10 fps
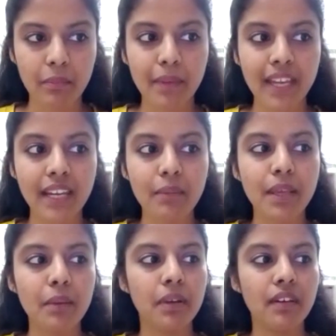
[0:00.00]
Many
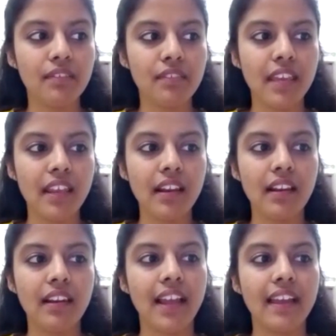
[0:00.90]
people feel
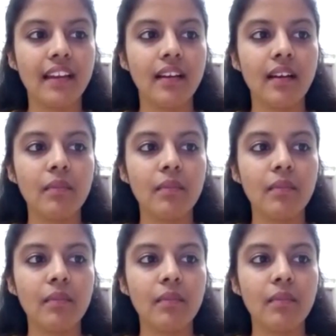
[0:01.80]
like